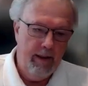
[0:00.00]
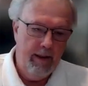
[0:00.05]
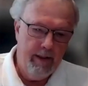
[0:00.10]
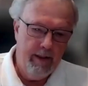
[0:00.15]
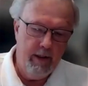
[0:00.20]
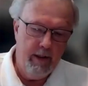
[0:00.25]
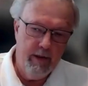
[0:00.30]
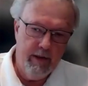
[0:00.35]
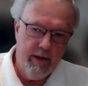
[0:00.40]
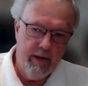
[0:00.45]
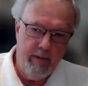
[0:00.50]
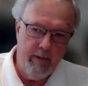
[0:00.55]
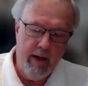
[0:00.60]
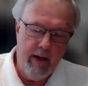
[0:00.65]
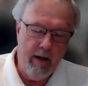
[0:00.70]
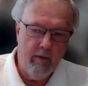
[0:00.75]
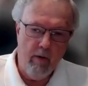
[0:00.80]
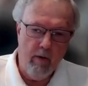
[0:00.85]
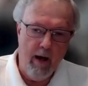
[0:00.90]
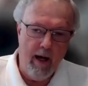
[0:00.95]
issues that
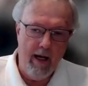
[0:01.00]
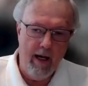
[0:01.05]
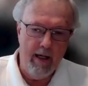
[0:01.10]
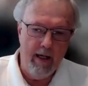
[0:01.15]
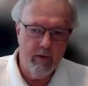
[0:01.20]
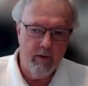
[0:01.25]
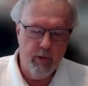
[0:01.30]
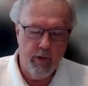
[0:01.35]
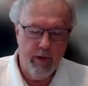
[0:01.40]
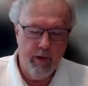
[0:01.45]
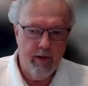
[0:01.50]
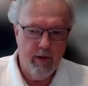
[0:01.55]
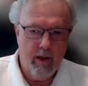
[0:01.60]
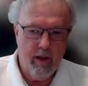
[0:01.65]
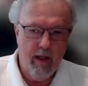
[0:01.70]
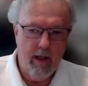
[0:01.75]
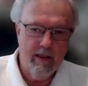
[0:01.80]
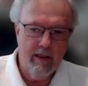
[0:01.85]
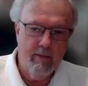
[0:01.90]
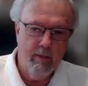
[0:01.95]
may arise with the
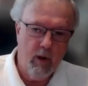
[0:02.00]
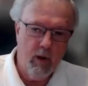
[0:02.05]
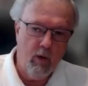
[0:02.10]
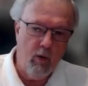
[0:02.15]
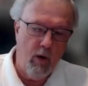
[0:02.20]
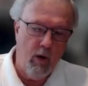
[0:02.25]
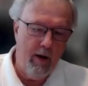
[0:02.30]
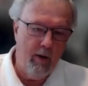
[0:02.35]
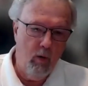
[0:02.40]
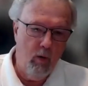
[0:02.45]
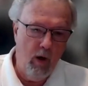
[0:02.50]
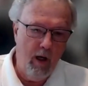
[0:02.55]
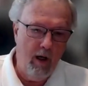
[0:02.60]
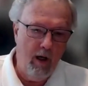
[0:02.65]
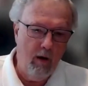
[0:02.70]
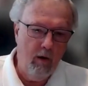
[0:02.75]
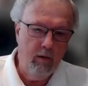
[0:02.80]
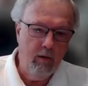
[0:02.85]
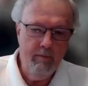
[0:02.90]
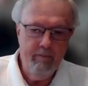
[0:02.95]
customer quite
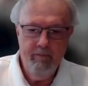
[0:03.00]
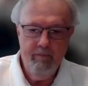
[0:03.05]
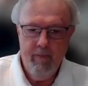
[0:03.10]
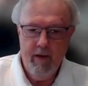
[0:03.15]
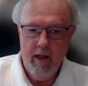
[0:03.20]
well,